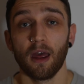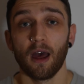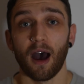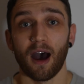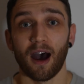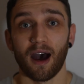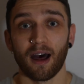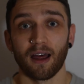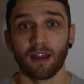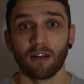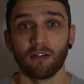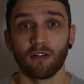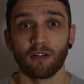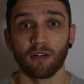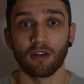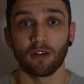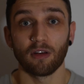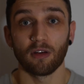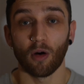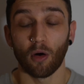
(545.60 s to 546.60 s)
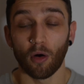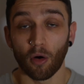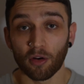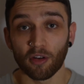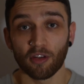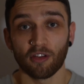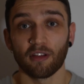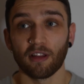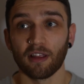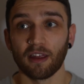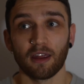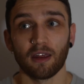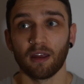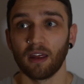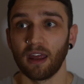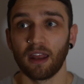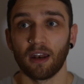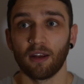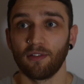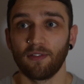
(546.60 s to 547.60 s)
And honestly,
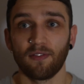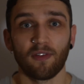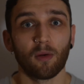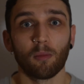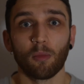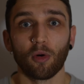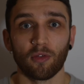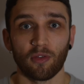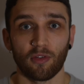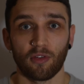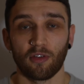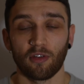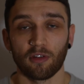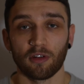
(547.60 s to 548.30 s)
in a few months,